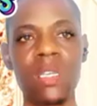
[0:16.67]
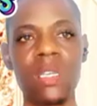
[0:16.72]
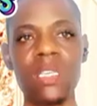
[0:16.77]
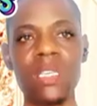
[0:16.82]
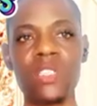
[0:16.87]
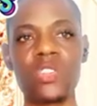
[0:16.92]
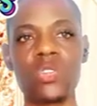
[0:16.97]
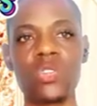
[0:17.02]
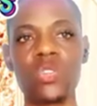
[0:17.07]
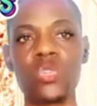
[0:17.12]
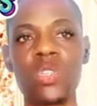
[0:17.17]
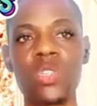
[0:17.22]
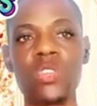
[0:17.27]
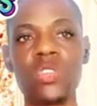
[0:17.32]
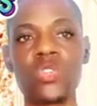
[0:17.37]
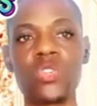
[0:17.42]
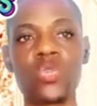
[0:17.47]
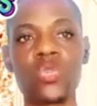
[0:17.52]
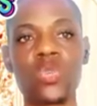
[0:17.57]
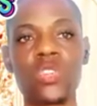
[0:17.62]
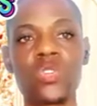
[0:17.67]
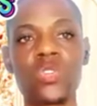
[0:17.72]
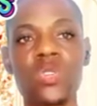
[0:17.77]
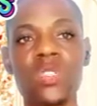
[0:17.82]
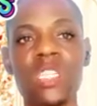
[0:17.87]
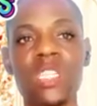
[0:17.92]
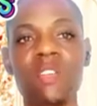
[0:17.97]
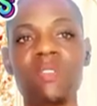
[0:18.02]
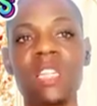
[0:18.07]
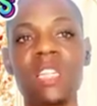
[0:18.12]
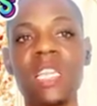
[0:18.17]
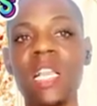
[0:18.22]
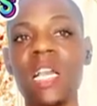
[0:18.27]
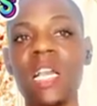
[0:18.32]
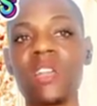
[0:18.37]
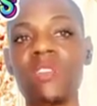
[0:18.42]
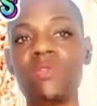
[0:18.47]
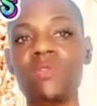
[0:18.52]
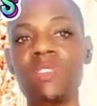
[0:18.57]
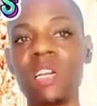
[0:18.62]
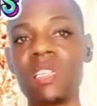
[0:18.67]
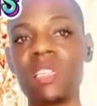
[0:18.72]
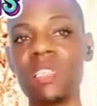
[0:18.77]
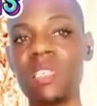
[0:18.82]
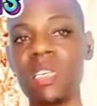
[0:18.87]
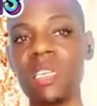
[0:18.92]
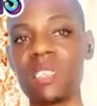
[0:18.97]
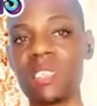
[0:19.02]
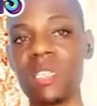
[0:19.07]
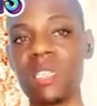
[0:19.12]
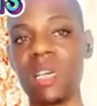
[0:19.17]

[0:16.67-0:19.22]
In so doing, those questions have lingered over the years